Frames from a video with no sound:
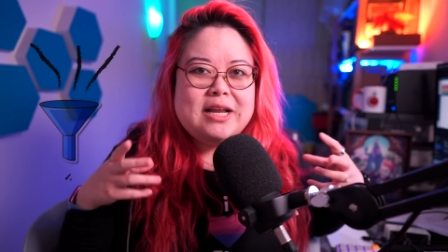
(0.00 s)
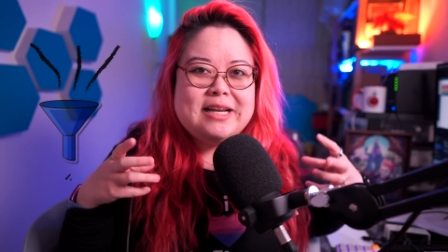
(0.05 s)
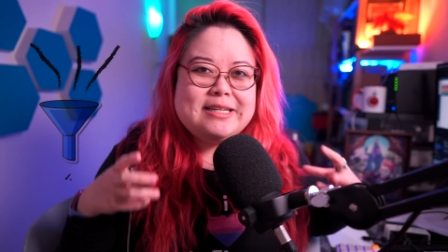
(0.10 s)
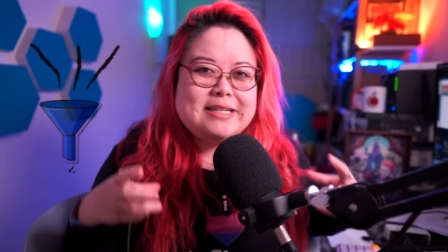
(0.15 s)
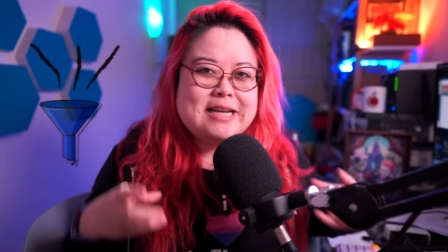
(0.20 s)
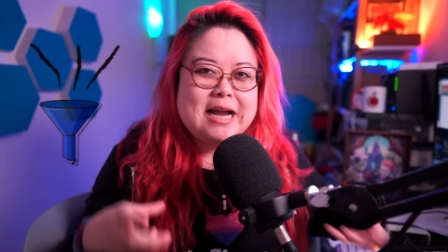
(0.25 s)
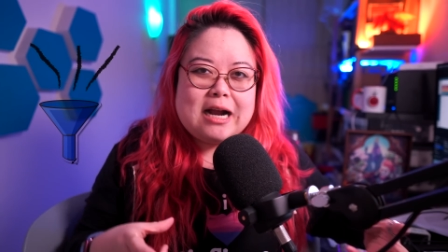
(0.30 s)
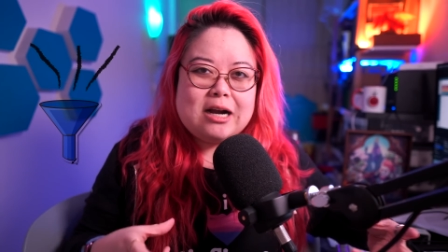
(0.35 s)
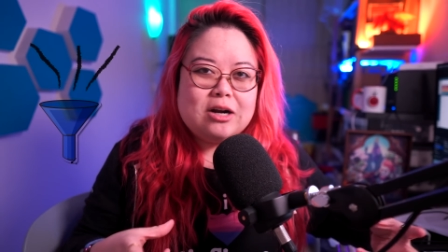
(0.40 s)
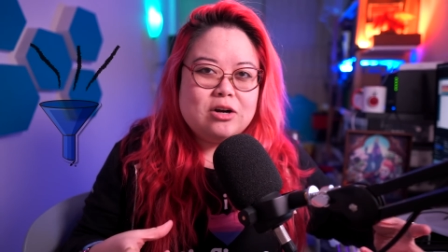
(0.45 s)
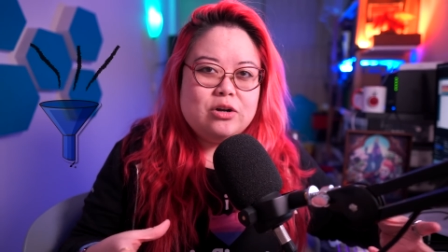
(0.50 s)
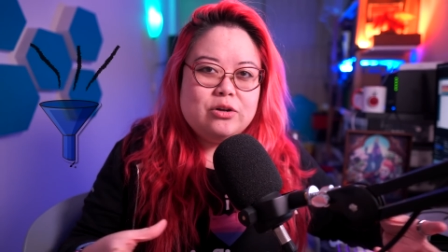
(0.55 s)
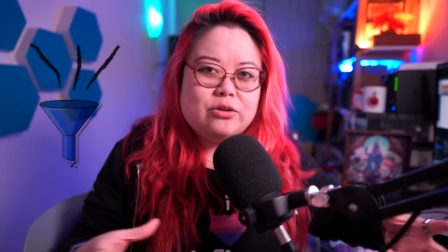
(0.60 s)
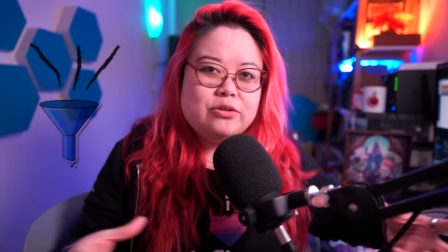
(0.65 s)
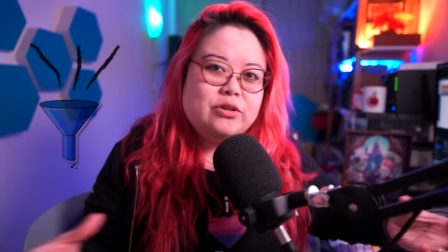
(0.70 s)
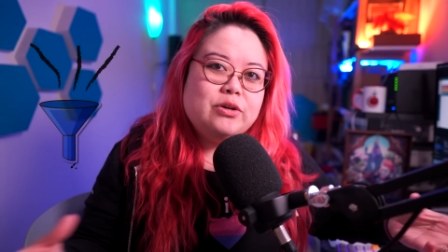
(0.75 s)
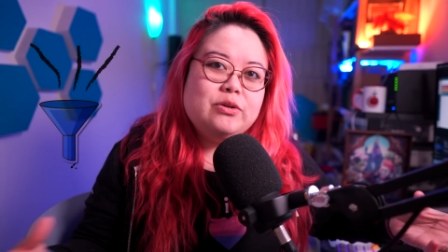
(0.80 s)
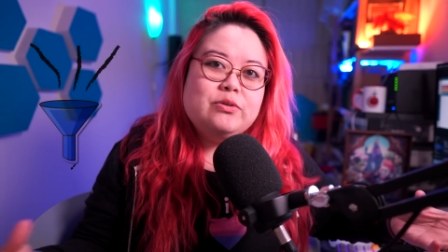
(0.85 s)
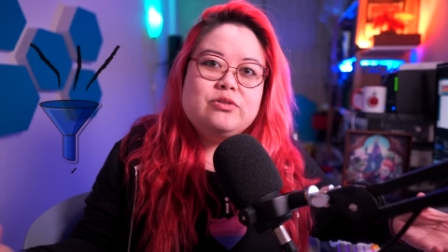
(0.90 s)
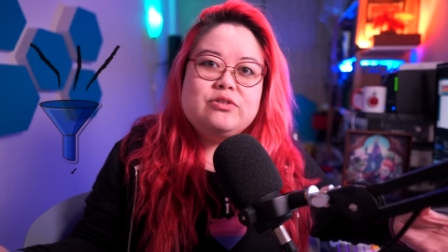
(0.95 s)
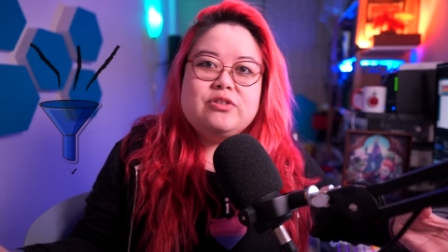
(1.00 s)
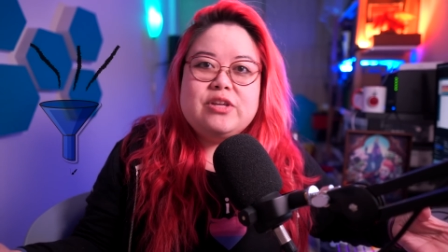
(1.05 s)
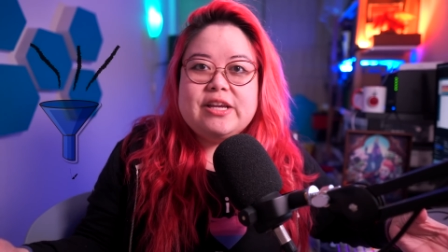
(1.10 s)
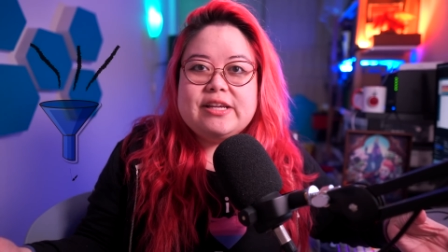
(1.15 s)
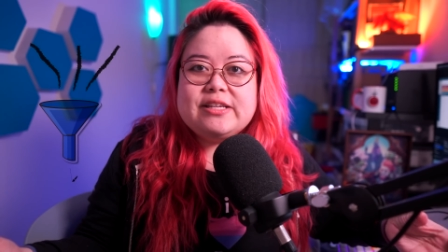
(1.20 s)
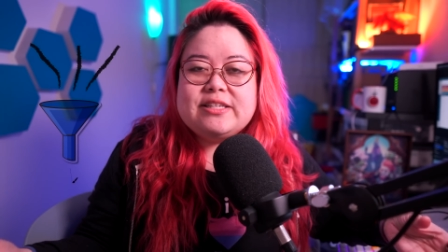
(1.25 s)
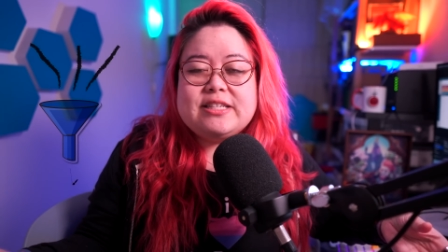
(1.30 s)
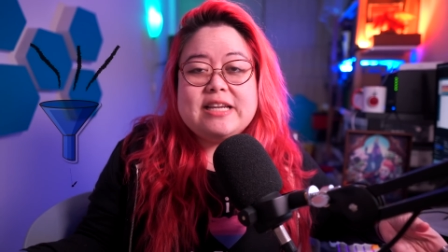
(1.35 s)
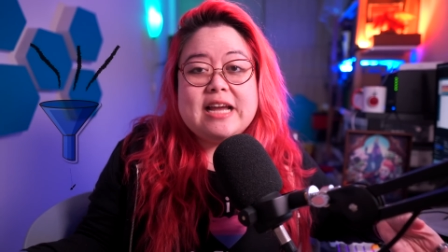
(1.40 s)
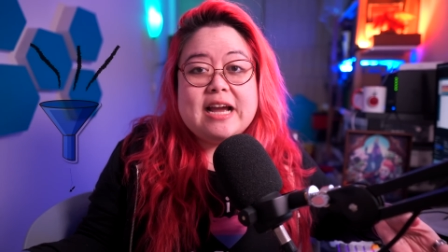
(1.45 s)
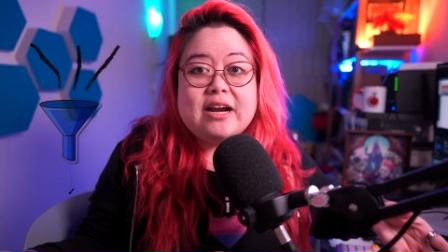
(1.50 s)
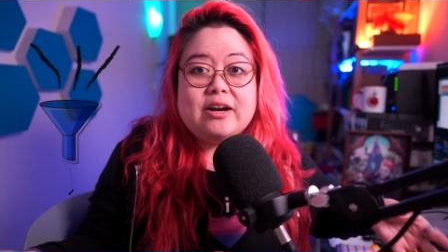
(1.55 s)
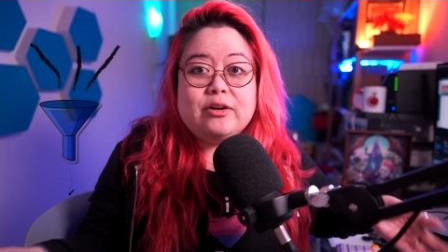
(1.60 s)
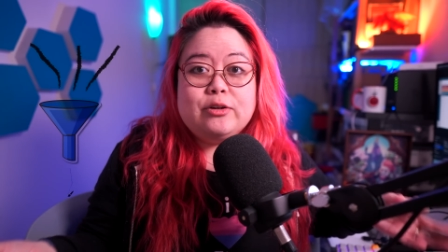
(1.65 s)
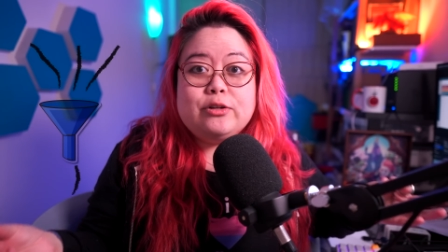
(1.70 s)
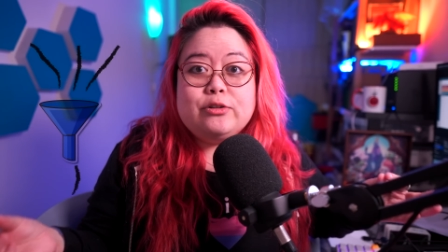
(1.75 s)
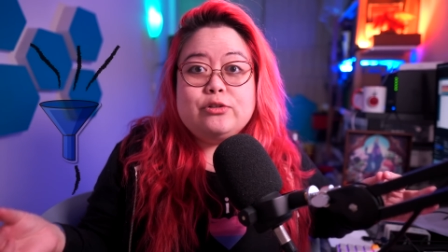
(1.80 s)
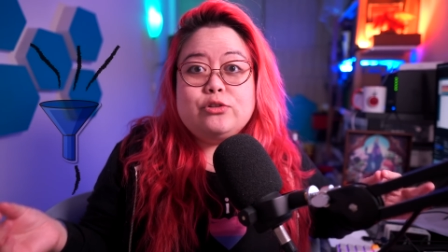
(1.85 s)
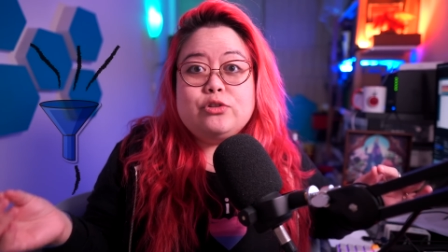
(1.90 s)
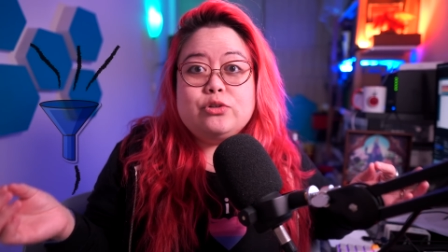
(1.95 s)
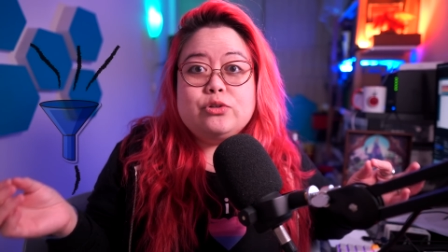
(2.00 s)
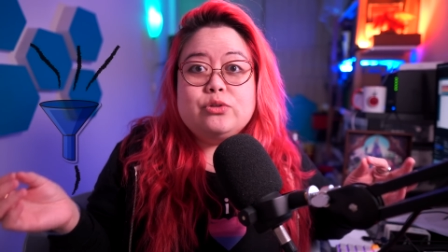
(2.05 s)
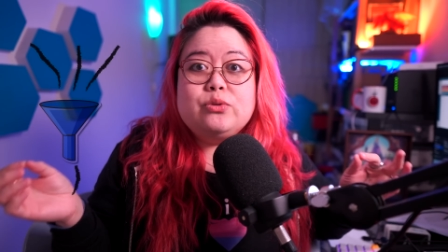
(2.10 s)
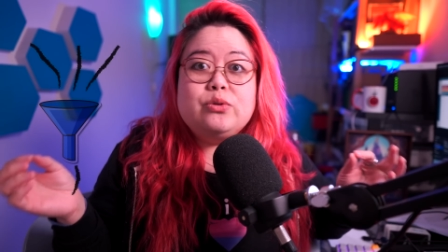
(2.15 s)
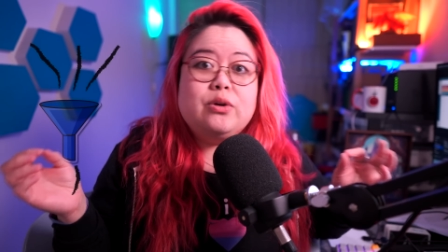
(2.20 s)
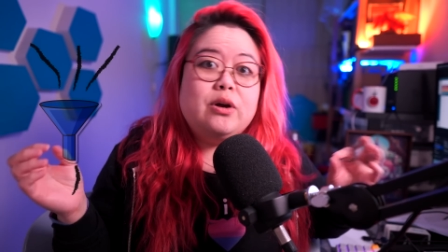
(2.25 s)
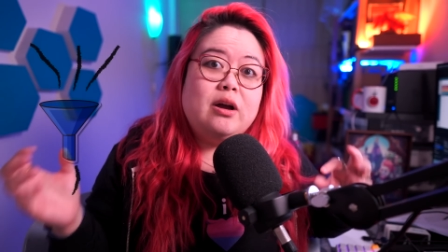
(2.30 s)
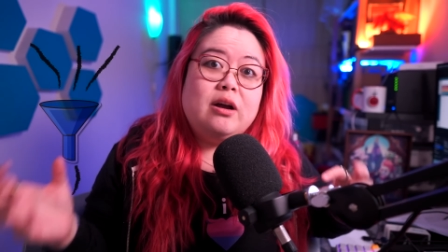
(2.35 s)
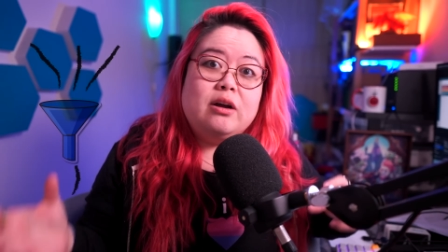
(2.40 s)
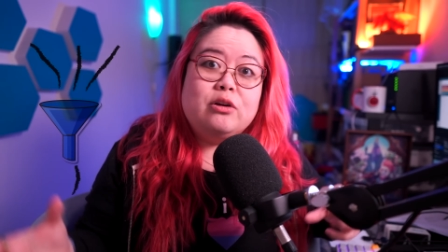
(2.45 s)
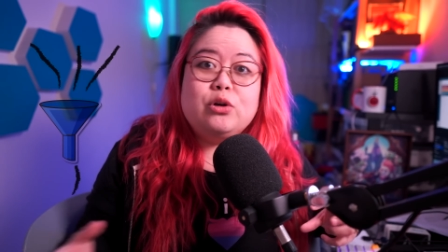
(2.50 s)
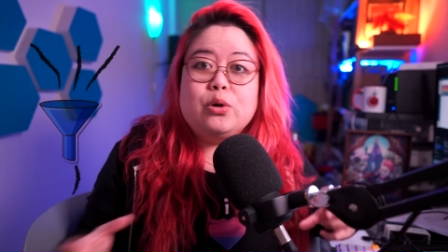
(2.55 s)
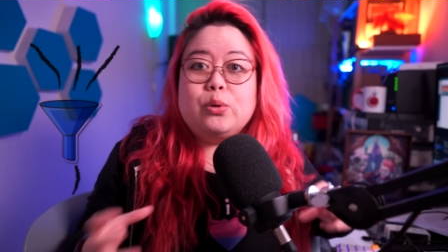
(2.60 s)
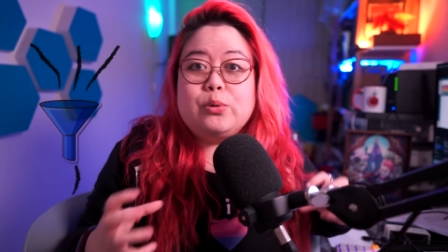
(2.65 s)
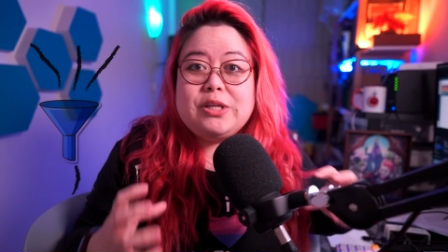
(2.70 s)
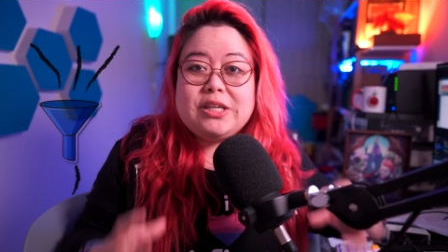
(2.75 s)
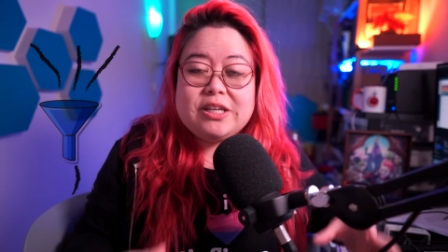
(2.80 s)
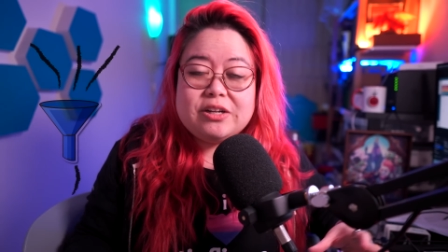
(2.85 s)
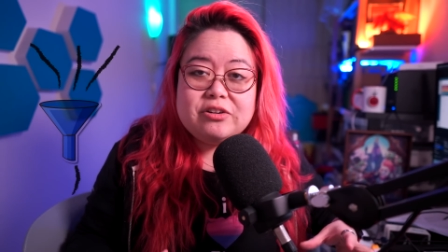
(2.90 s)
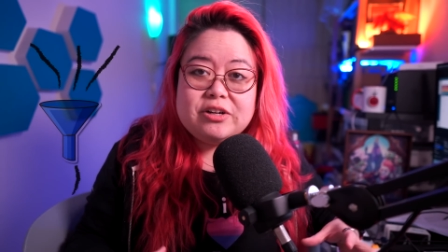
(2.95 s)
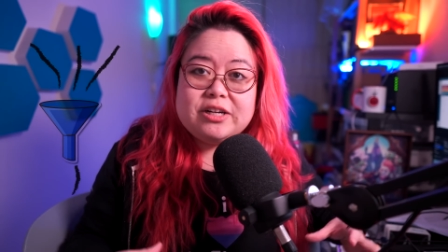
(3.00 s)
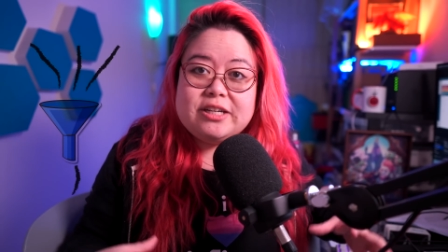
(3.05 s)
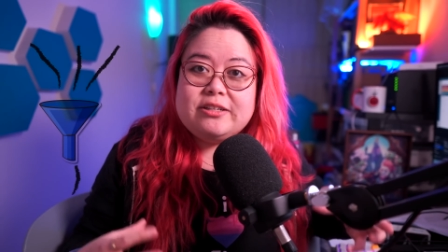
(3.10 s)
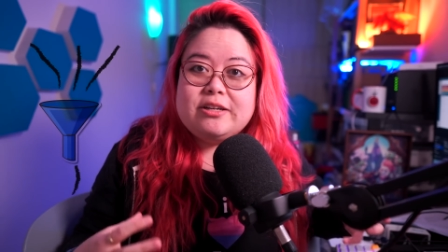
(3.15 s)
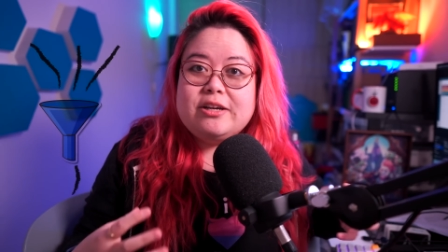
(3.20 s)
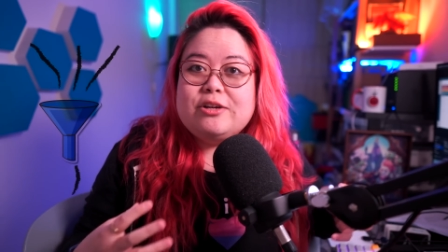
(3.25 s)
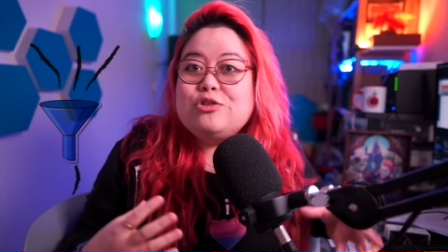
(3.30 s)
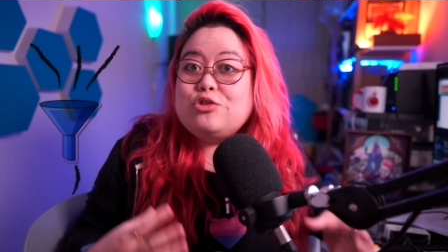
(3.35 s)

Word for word: narrow those things down into a coherent